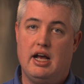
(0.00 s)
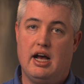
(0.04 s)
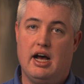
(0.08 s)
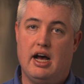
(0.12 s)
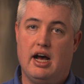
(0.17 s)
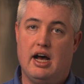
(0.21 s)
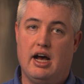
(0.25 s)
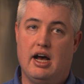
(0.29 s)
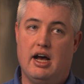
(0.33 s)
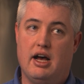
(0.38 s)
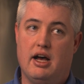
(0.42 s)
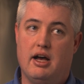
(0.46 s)

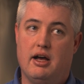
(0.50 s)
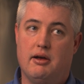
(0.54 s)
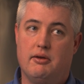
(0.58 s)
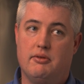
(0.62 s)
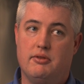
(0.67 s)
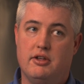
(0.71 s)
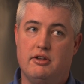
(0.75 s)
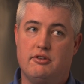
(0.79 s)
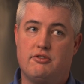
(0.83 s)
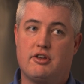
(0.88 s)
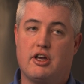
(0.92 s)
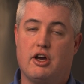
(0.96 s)
uh,
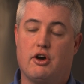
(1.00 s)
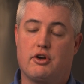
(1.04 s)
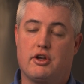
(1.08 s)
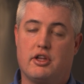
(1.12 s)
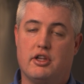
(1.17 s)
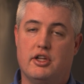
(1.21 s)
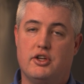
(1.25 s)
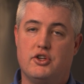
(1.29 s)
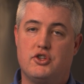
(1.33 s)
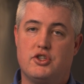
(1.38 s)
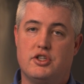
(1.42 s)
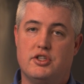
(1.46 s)
these
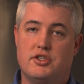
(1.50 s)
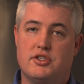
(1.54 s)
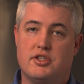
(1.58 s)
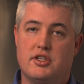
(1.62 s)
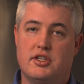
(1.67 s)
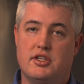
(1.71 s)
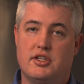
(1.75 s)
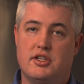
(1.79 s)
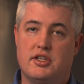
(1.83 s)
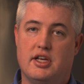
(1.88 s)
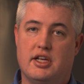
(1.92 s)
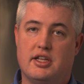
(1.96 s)
calculations
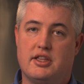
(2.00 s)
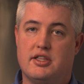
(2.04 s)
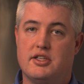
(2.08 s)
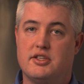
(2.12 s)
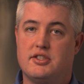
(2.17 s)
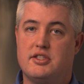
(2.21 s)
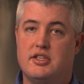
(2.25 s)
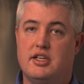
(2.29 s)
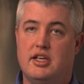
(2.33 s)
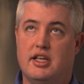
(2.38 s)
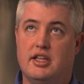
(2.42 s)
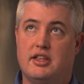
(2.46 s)
the, at,
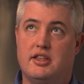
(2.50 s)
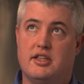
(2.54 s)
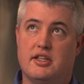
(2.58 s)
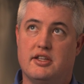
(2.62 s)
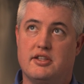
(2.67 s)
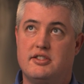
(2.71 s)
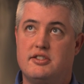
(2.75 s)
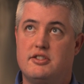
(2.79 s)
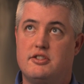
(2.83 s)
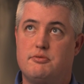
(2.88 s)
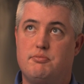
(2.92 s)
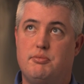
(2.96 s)
this, at the
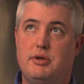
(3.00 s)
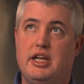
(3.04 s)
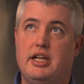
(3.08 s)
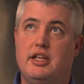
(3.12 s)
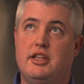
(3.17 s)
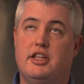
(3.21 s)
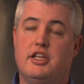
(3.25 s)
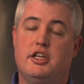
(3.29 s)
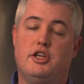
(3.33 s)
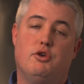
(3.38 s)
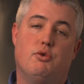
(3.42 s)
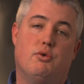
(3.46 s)
speed
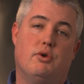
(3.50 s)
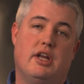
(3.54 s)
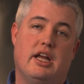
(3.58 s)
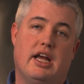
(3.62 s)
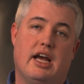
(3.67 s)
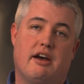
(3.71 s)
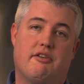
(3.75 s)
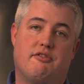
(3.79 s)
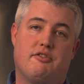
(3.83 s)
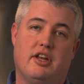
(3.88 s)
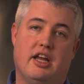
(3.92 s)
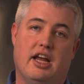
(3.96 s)
that you would
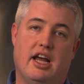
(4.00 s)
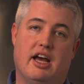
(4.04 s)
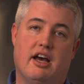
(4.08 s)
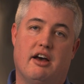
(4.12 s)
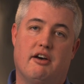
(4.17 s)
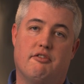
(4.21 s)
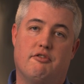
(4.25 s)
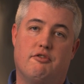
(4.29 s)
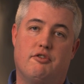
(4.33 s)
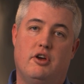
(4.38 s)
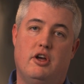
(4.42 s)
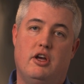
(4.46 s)
have to
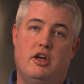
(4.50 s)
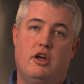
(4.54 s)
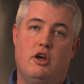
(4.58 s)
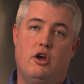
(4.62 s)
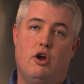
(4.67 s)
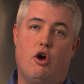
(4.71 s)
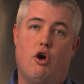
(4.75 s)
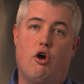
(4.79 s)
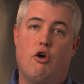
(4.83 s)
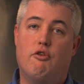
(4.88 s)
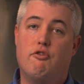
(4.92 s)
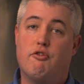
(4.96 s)
have
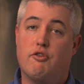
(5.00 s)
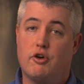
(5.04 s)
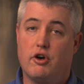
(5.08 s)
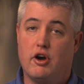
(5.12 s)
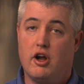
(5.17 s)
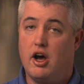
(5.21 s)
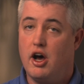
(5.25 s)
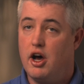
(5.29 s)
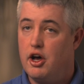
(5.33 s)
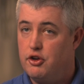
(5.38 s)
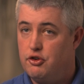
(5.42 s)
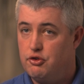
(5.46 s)
over
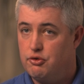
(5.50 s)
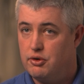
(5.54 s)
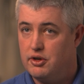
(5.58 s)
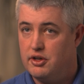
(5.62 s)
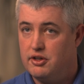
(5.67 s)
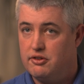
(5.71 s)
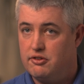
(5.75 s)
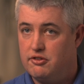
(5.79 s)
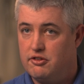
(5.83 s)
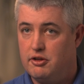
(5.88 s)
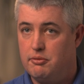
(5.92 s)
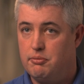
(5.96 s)
100
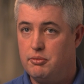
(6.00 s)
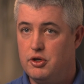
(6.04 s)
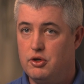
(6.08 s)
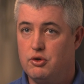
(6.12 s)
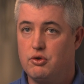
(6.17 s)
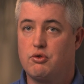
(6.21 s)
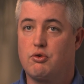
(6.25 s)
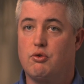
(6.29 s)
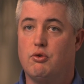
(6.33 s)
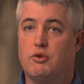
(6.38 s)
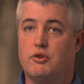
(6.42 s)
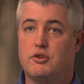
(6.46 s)

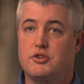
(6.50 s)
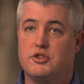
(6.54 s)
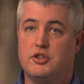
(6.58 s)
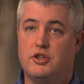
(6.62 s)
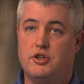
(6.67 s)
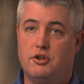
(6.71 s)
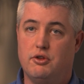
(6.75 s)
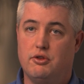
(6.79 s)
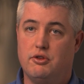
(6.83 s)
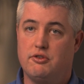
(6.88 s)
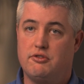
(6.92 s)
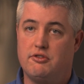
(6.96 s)
CPU cores to
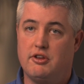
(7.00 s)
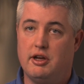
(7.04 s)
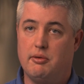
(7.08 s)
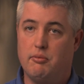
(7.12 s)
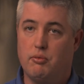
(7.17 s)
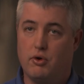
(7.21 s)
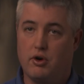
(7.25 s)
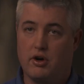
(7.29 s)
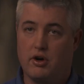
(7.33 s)
do the same